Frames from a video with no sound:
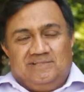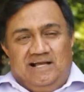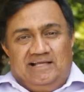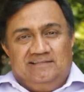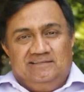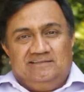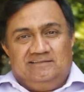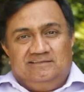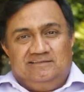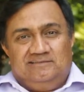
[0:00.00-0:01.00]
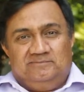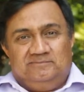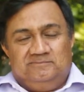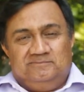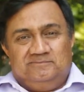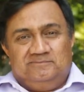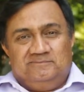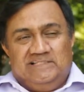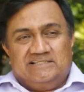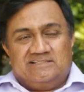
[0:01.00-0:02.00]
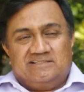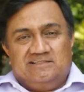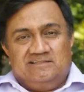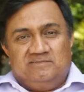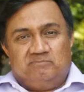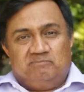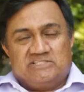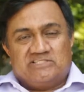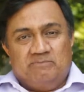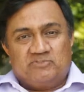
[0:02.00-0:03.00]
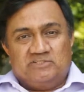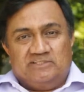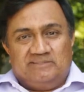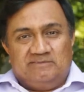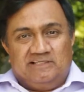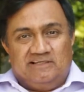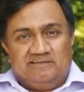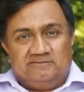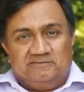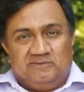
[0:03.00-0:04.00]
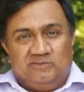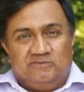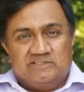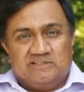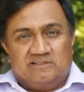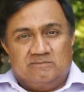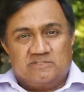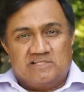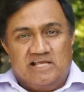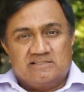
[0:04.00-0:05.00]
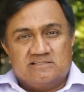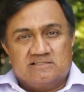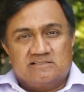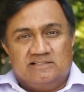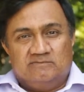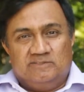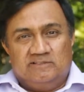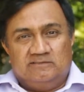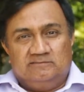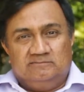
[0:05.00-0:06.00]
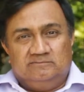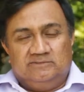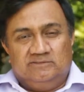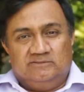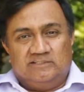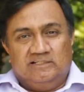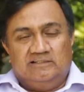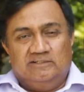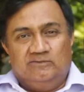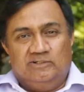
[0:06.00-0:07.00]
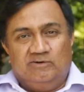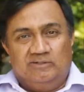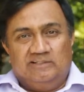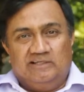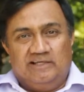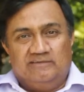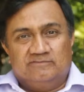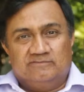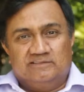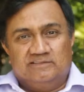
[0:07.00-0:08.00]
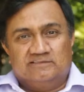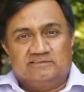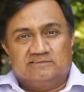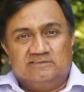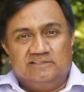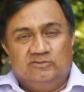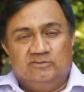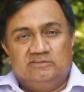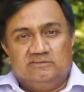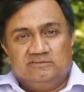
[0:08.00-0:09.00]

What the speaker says: I think it's the perception that we have of the circumstances that we are, you know, currently going on in life is a good